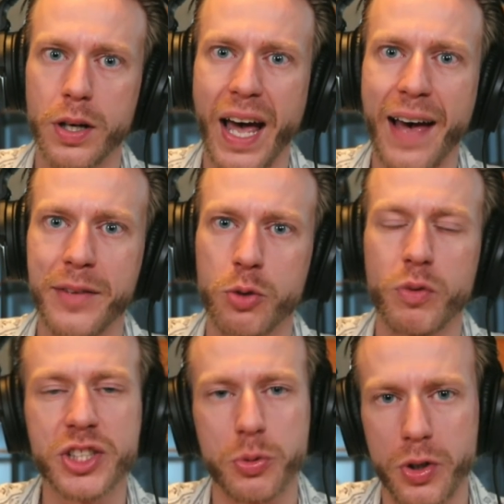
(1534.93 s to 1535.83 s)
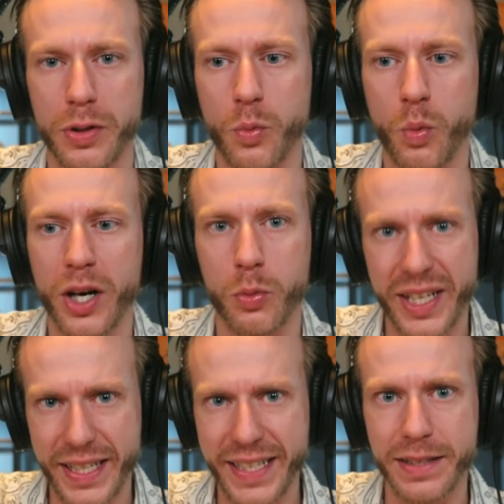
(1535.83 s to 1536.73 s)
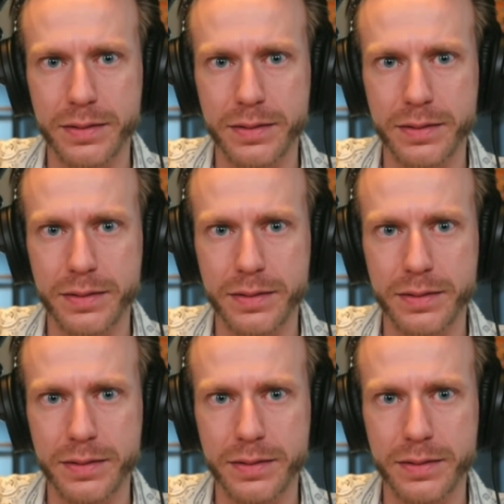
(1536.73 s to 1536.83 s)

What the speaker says: having a ritual where we eat